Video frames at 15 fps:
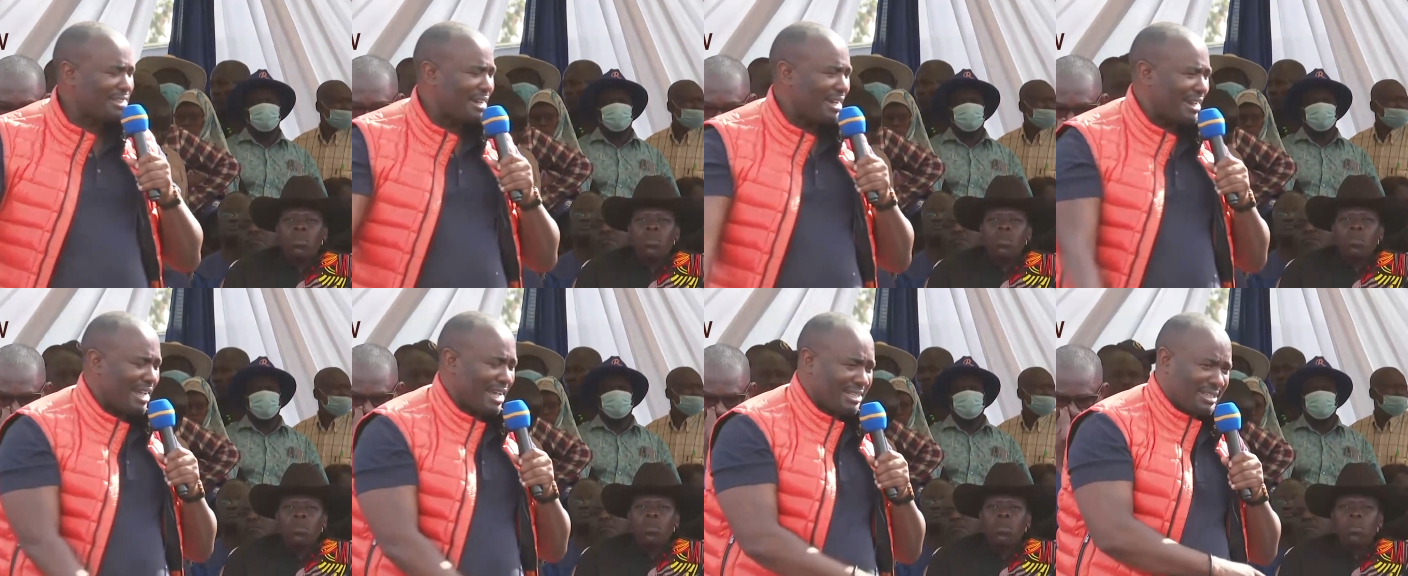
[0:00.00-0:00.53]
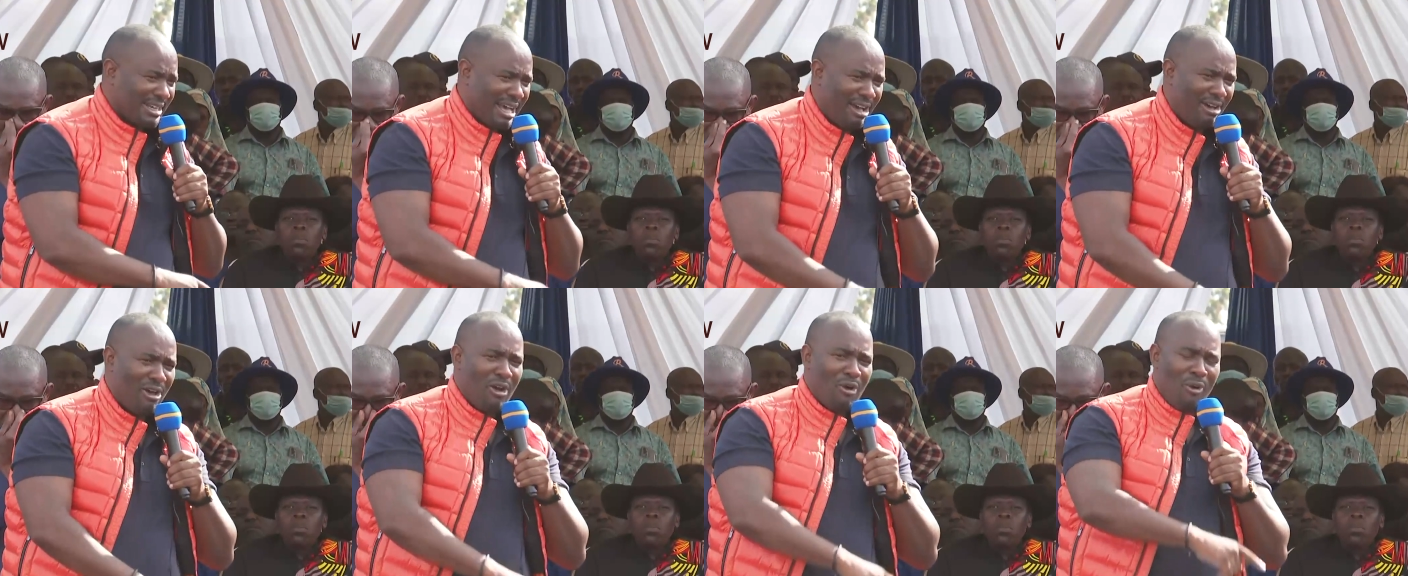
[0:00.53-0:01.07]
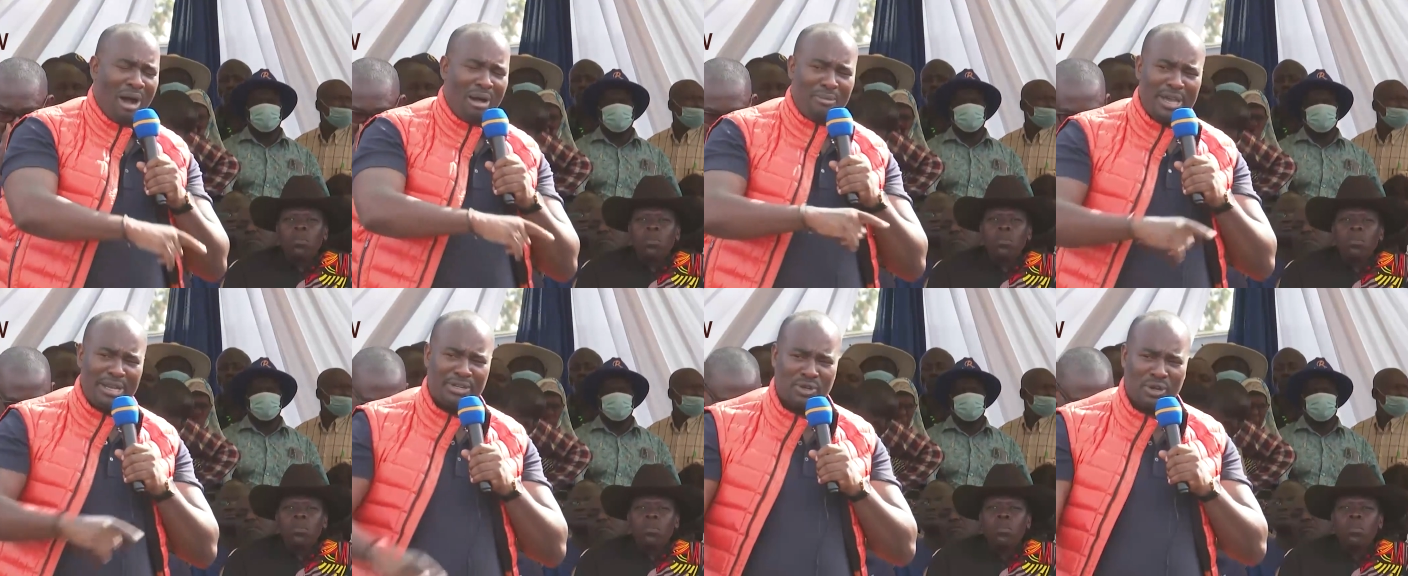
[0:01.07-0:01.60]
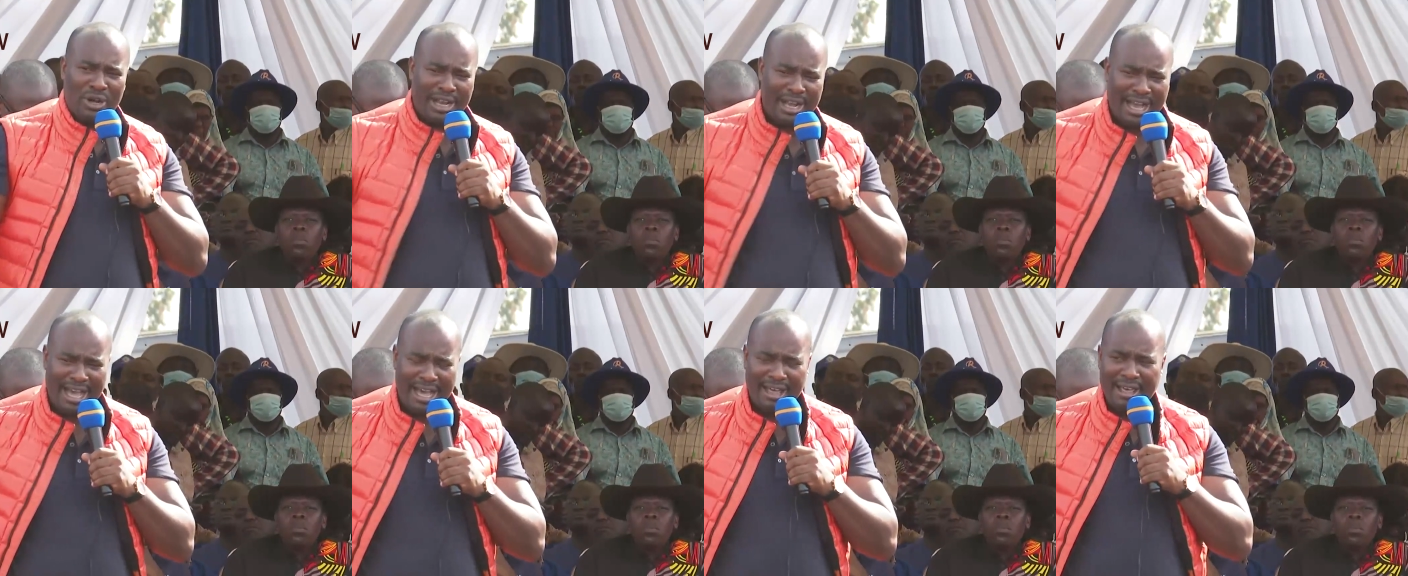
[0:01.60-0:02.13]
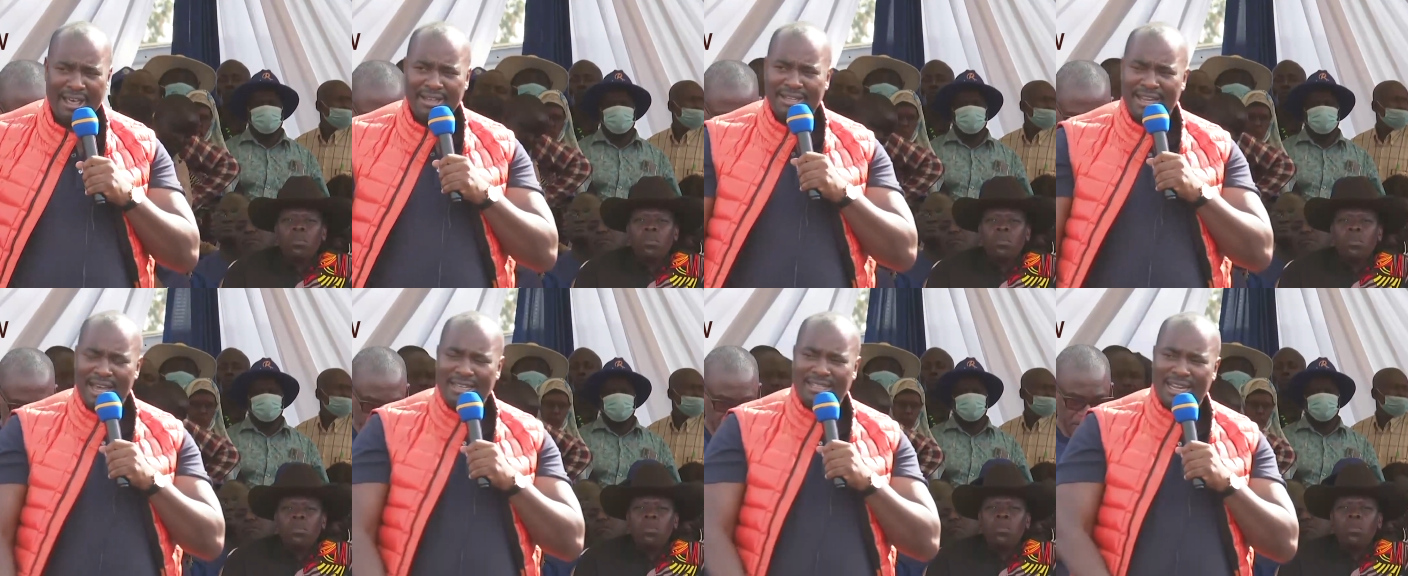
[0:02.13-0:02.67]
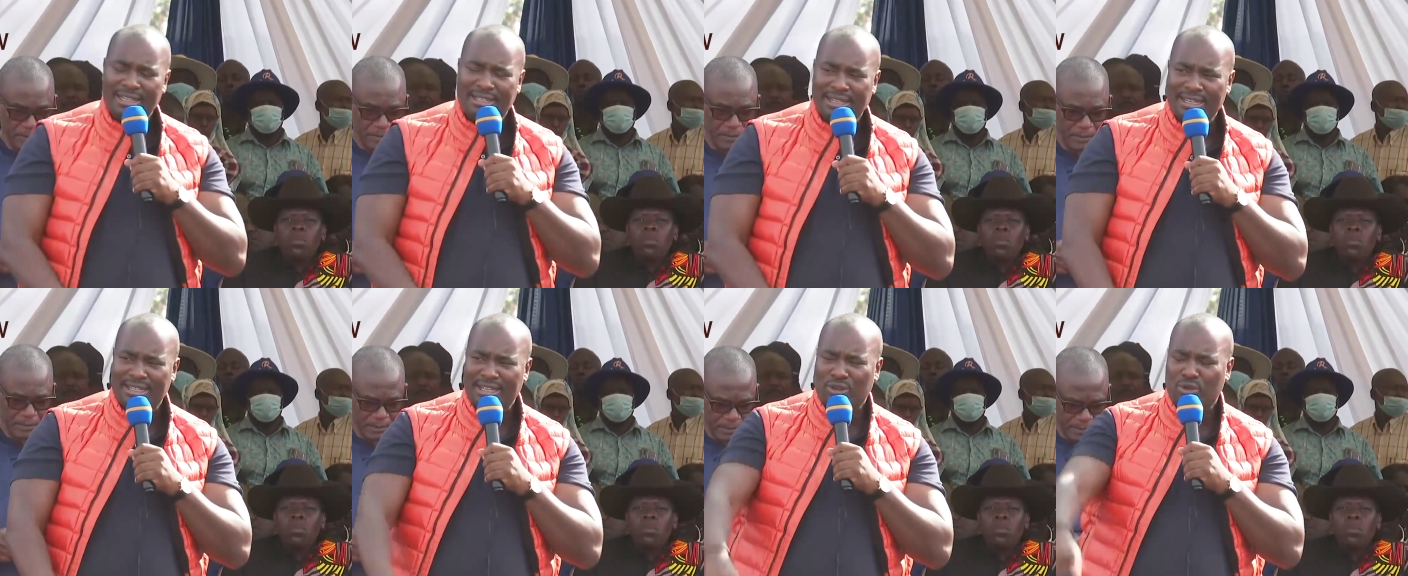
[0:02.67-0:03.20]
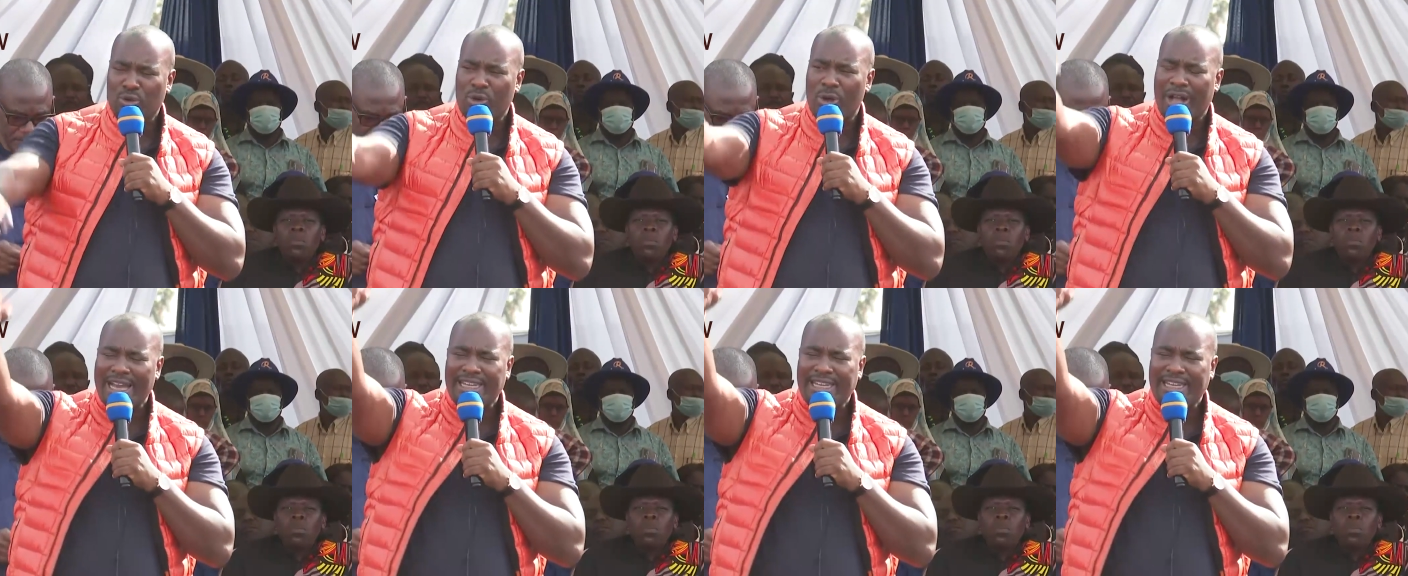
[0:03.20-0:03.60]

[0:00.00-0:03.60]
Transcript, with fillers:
Speaker 1: rejareja wametoka. Sasa sisi tuko